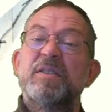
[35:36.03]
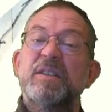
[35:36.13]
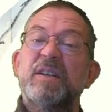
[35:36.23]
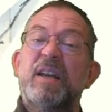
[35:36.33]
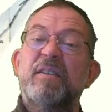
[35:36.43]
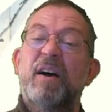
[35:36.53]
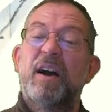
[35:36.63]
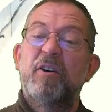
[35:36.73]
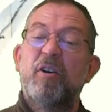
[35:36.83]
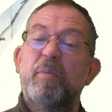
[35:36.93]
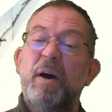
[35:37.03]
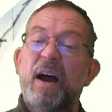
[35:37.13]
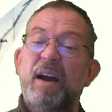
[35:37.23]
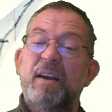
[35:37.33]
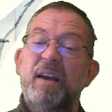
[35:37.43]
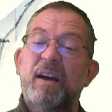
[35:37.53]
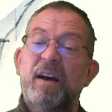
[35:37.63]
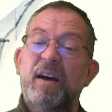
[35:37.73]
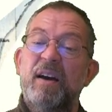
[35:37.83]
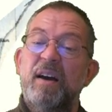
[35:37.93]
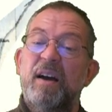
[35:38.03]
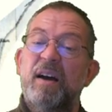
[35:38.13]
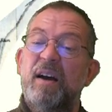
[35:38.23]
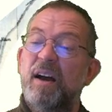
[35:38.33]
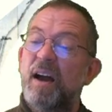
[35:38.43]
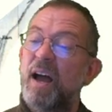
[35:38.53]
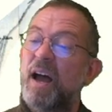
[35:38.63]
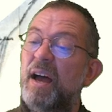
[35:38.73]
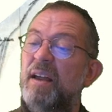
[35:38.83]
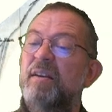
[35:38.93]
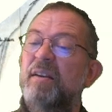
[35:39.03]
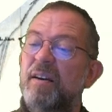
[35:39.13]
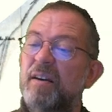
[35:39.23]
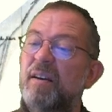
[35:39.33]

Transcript: is that if I go back here and